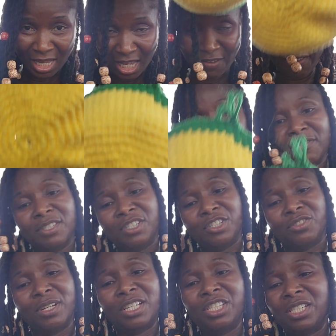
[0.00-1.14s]
even if it
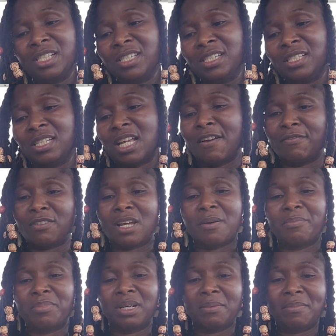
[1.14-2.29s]
stretches, after I
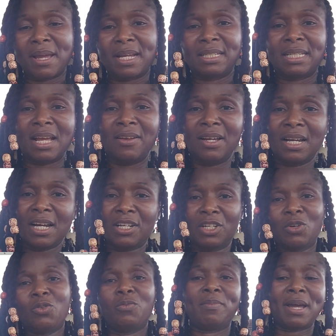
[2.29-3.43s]
put it back down, it kind
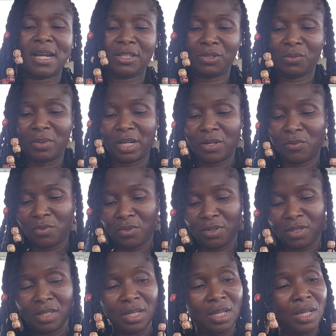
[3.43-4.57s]
of go back to where it
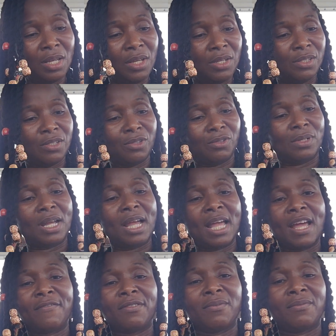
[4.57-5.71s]
was. So I
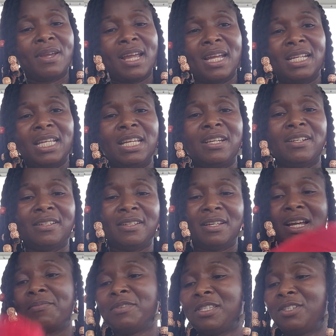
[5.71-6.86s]
have the red here.
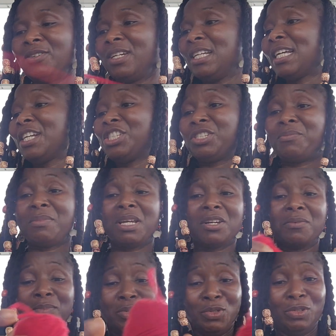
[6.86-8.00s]
I'm still in that
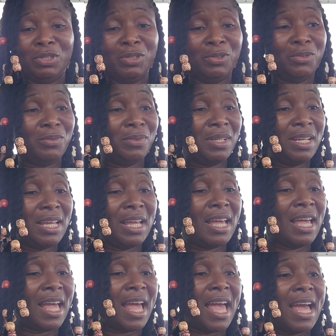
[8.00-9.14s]
Jamaica mood though,
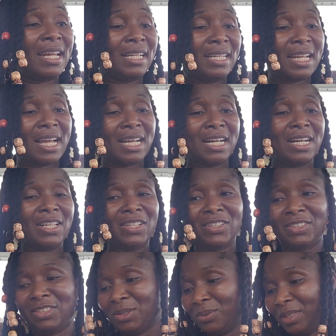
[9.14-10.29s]
adding that
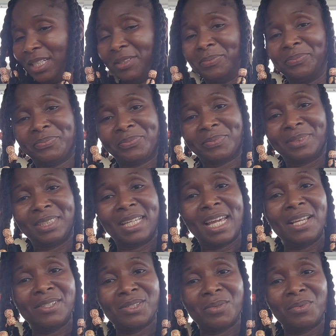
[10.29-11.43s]
color to it.
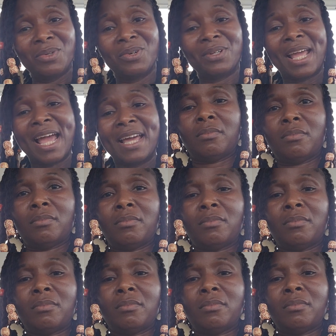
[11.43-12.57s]
Okay, so we're going to add the
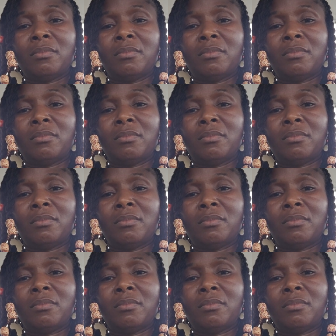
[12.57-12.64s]
red.